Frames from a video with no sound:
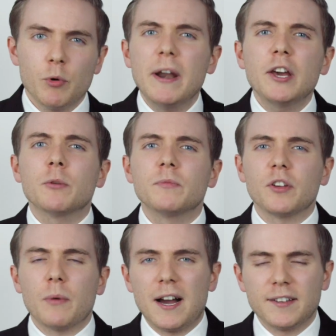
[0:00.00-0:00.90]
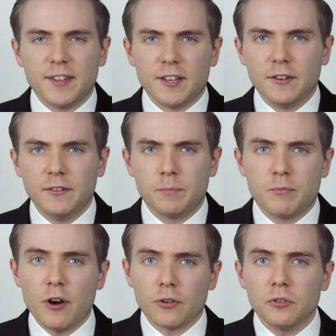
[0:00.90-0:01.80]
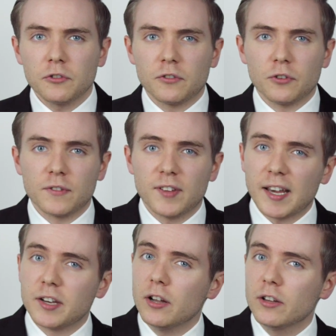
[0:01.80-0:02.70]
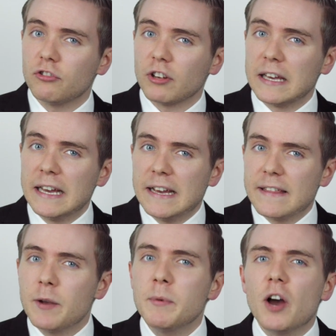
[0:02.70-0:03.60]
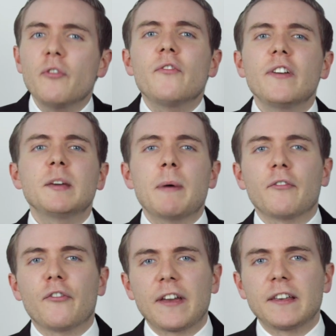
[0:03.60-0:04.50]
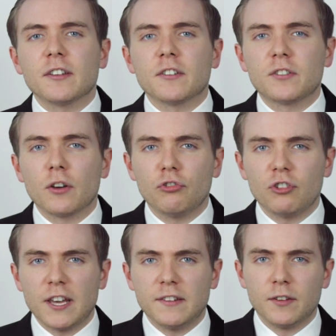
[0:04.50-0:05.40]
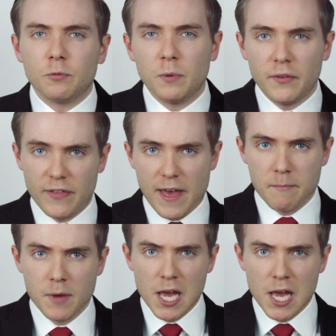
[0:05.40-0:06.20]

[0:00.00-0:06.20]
But when it comes to ideas, products, or technology, then we often think about things associated with them.